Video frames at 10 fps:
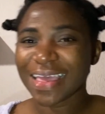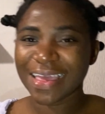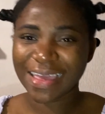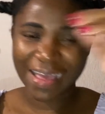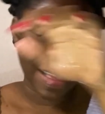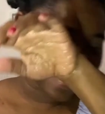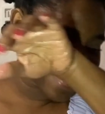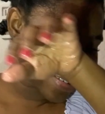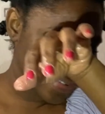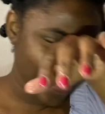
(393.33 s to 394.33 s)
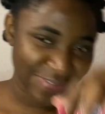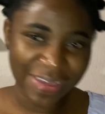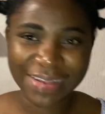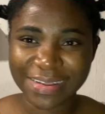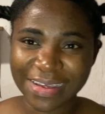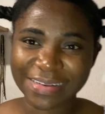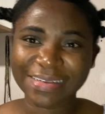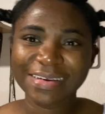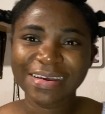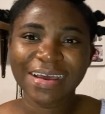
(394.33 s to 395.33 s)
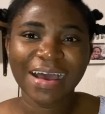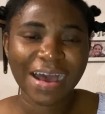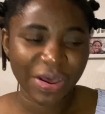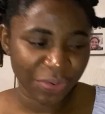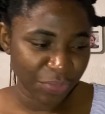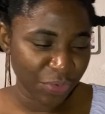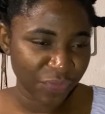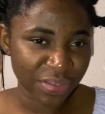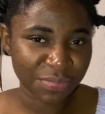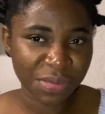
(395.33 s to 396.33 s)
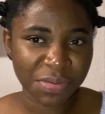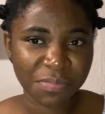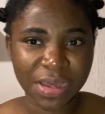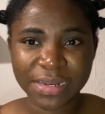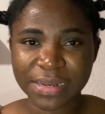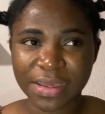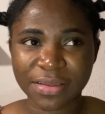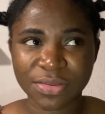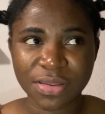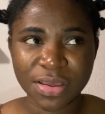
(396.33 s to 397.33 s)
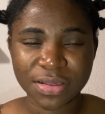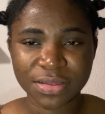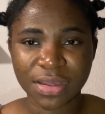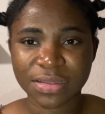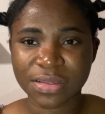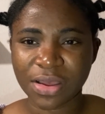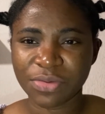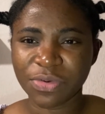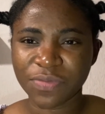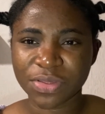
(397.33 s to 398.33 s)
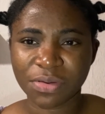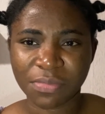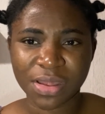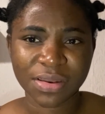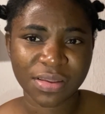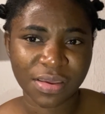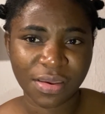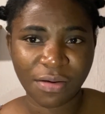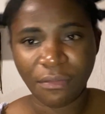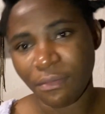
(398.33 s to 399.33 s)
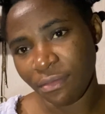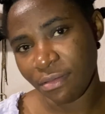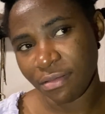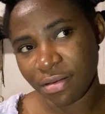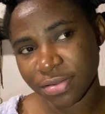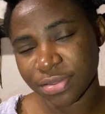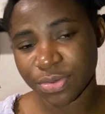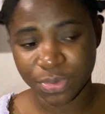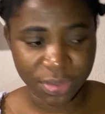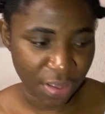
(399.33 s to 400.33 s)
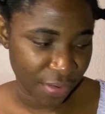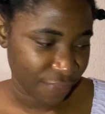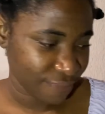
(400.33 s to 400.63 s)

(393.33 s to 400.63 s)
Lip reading: Yeah, so we are done. I'll remove it maybe Monday. Today is Saturday. I'll remove it on Monday or Tuesday.